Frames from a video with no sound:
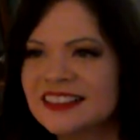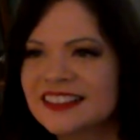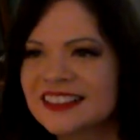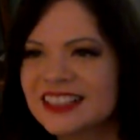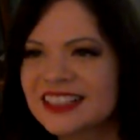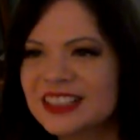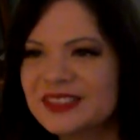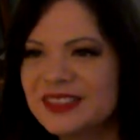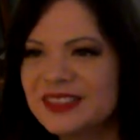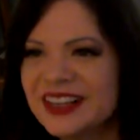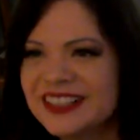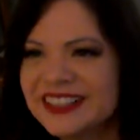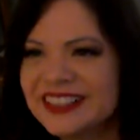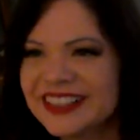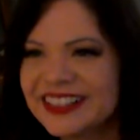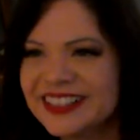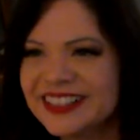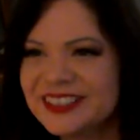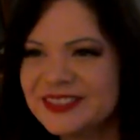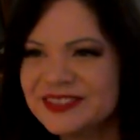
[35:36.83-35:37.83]

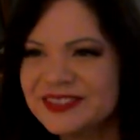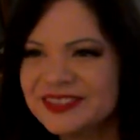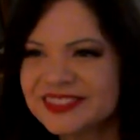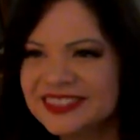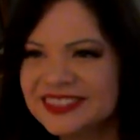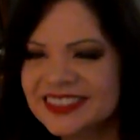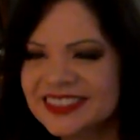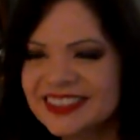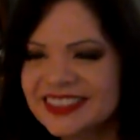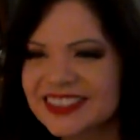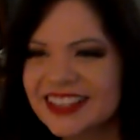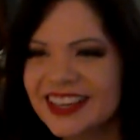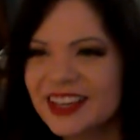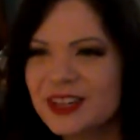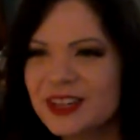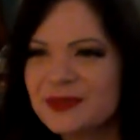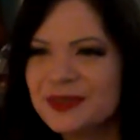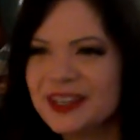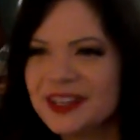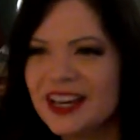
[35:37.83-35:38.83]
Welcome. I
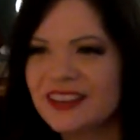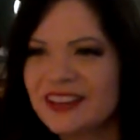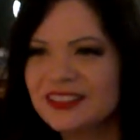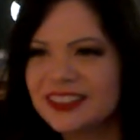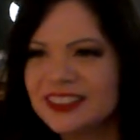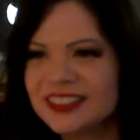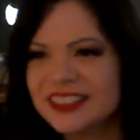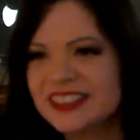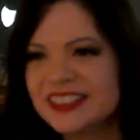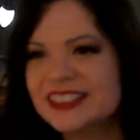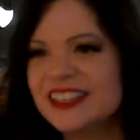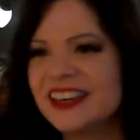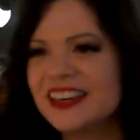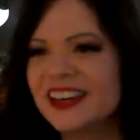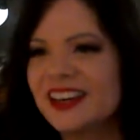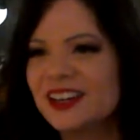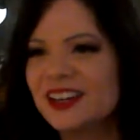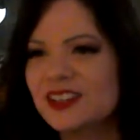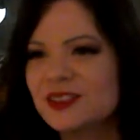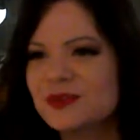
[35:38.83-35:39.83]
hope you're having a good
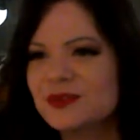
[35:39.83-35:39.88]
day.